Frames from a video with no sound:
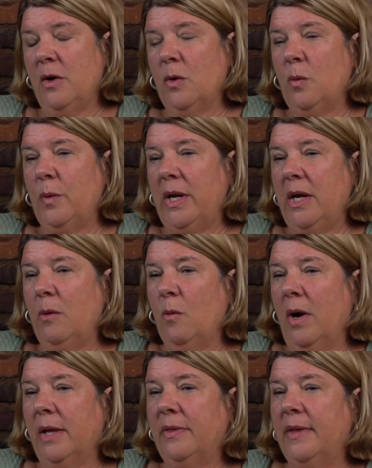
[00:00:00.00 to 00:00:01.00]
We
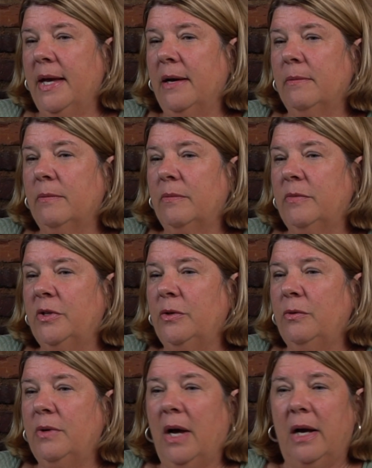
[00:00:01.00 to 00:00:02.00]
want them
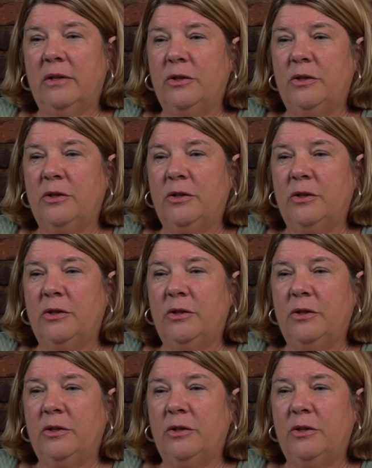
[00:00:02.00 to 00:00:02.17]
to not